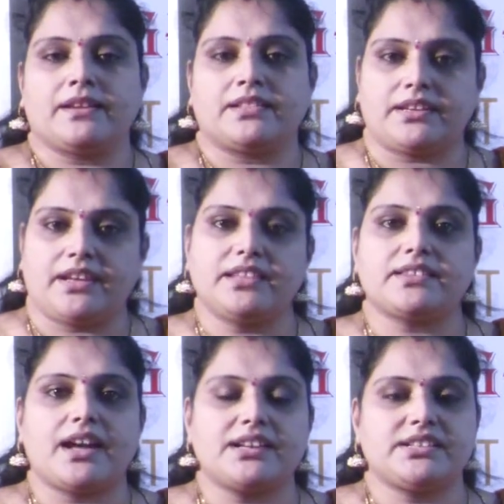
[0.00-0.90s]
the kth
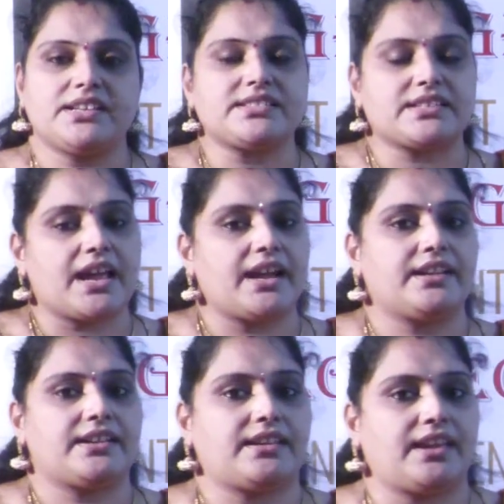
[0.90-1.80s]
largest
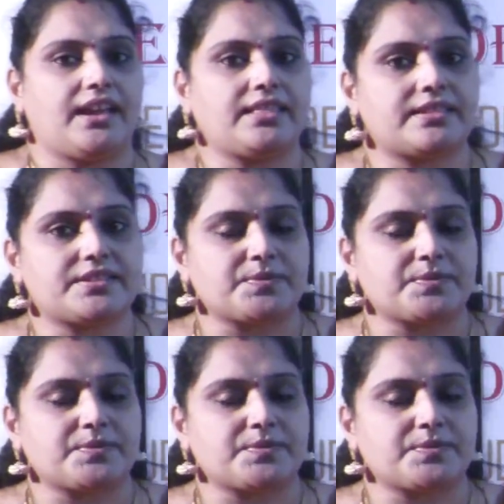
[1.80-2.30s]
and kth